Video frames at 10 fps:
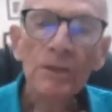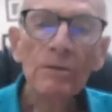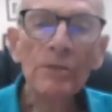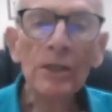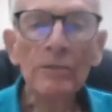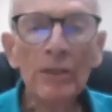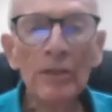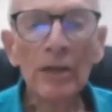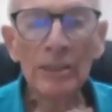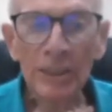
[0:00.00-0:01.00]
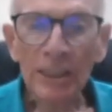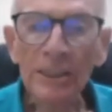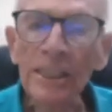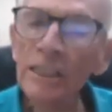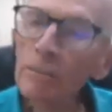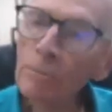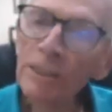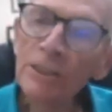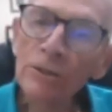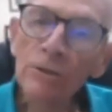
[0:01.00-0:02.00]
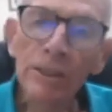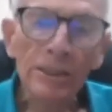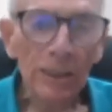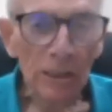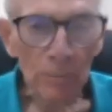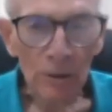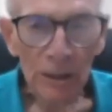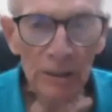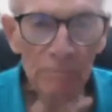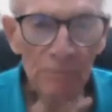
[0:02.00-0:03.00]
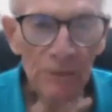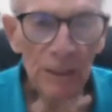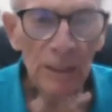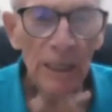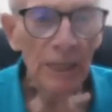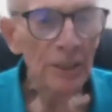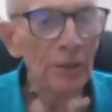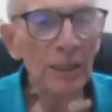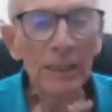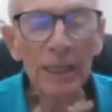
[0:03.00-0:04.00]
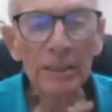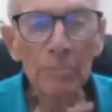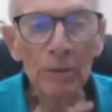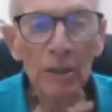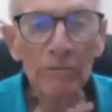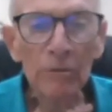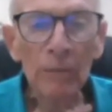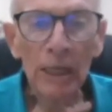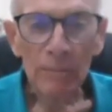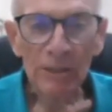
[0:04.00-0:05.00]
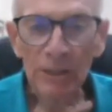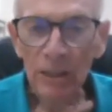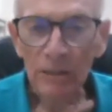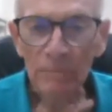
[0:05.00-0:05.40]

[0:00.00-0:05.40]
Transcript: There, there are 16 complete stories in the book, and you can get the book from Amazon